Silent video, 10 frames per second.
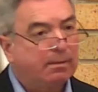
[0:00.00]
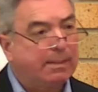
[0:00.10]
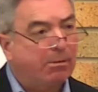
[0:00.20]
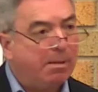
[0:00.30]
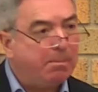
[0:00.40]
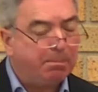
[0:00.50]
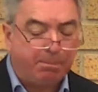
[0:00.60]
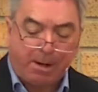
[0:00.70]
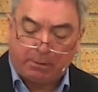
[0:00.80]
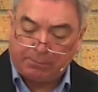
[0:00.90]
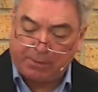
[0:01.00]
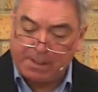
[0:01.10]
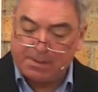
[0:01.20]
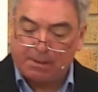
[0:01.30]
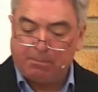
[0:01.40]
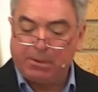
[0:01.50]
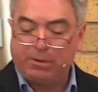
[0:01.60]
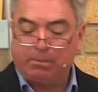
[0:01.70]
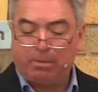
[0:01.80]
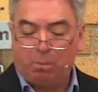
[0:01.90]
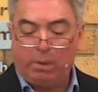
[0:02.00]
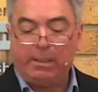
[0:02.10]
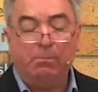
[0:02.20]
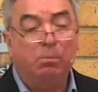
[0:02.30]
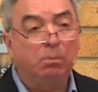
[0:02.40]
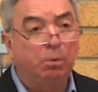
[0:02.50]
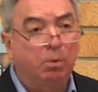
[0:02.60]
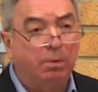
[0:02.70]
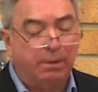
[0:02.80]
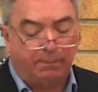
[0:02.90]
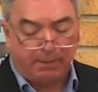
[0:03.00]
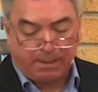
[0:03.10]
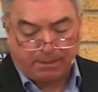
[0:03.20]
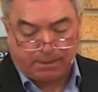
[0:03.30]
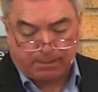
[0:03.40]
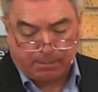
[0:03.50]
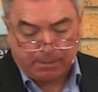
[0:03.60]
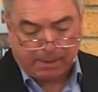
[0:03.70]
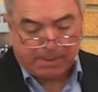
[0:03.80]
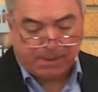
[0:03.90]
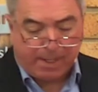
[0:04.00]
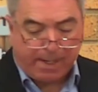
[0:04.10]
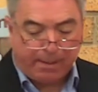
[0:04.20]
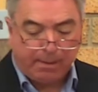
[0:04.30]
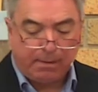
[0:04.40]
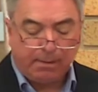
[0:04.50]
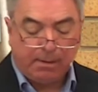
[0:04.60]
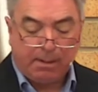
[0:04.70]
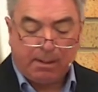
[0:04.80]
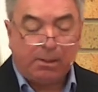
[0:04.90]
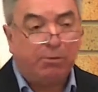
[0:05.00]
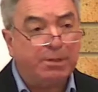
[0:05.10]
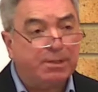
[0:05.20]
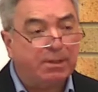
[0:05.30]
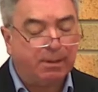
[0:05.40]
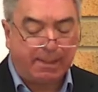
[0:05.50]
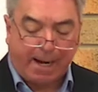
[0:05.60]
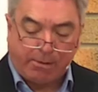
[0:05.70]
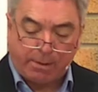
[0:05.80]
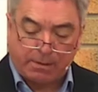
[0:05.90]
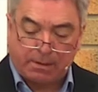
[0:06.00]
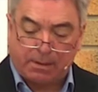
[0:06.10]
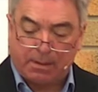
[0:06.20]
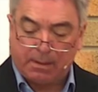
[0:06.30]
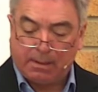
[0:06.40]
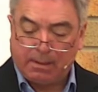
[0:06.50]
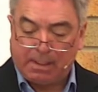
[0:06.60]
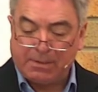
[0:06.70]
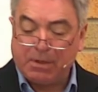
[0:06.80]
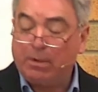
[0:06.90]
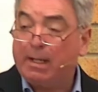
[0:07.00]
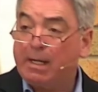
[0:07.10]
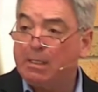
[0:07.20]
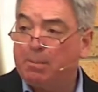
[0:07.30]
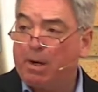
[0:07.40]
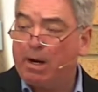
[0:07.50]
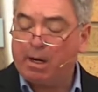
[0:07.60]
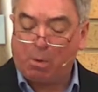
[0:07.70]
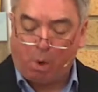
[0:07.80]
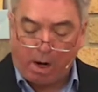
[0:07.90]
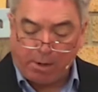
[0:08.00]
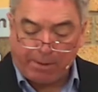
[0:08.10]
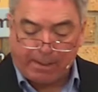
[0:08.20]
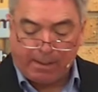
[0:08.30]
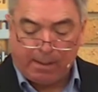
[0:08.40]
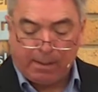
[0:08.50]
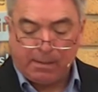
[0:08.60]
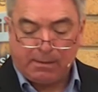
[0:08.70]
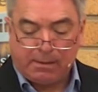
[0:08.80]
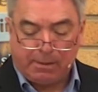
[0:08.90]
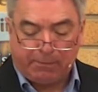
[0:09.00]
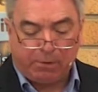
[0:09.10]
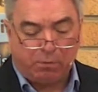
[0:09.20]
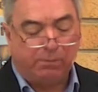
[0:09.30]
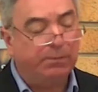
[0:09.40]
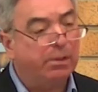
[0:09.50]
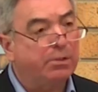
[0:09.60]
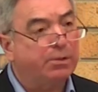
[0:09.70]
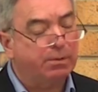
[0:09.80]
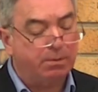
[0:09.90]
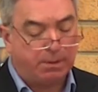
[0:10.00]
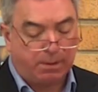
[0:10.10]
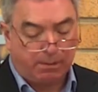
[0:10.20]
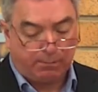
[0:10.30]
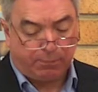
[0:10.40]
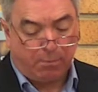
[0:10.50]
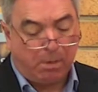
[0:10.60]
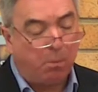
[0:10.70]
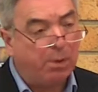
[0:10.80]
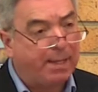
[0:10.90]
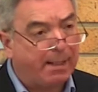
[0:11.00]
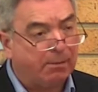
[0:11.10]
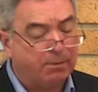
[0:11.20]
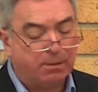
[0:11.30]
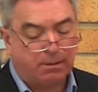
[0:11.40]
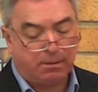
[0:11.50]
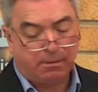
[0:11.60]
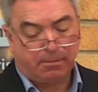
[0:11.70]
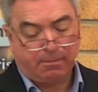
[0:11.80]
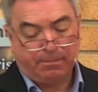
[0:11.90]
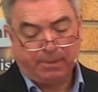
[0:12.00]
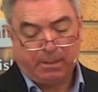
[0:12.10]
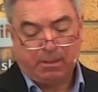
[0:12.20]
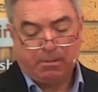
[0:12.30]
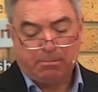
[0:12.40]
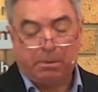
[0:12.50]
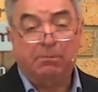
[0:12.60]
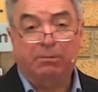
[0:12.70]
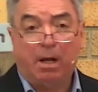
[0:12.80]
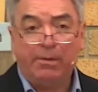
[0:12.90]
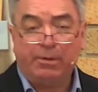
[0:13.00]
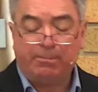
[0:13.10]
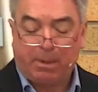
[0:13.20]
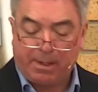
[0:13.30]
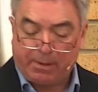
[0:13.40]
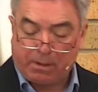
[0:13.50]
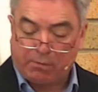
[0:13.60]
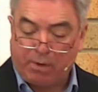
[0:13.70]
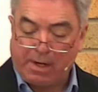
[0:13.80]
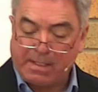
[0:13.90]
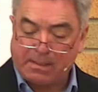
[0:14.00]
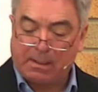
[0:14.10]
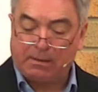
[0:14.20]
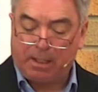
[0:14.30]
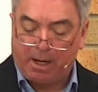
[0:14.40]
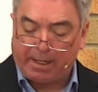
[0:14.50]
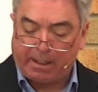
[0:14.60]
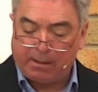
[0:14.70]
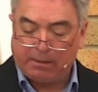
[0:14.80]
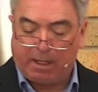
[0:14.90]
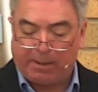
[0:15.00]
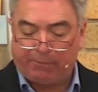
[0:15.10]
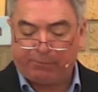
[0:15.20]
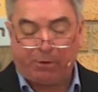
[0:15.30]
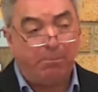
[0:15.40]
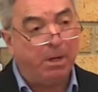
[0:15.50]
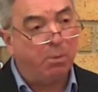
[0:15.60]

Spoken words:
Now, I'm paraphrasing Bishop William Ward of London in saying, Christian character is not gained by acquiring difficult virtues from without, but rather by the Christ-like life from